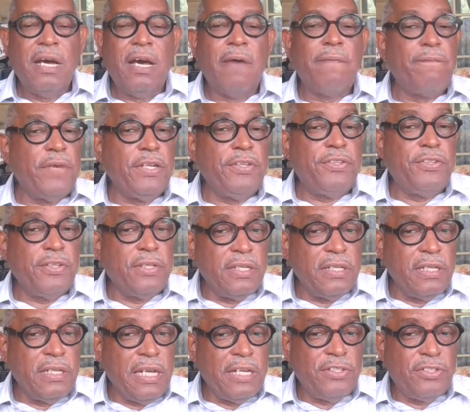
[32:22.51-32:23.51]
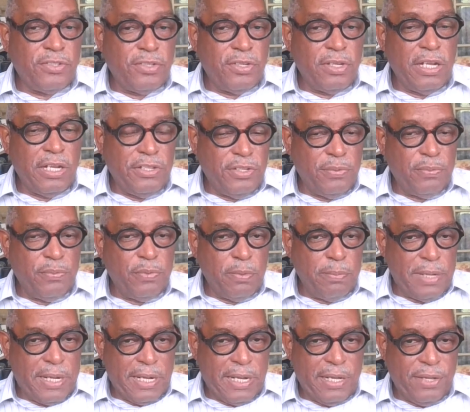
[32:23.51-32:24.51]
eventually the legislation will
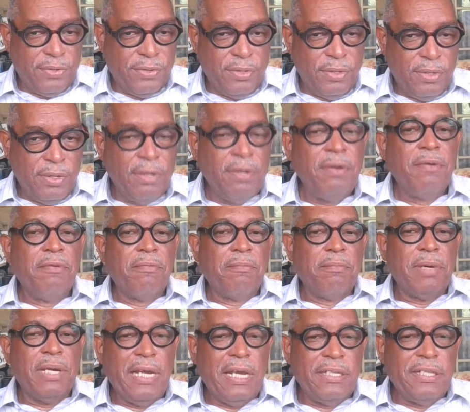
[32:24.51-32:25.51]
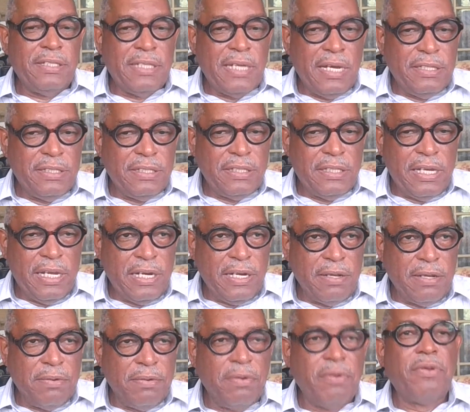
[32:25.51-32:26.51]
pass. But as I
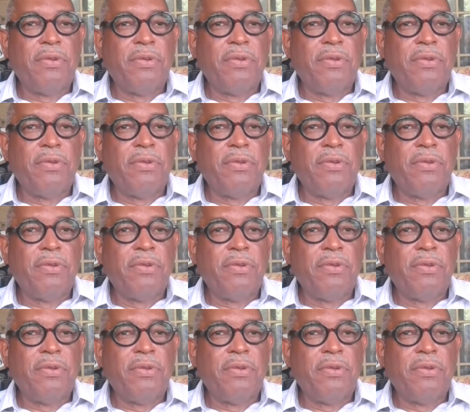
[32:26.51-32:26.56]
stated,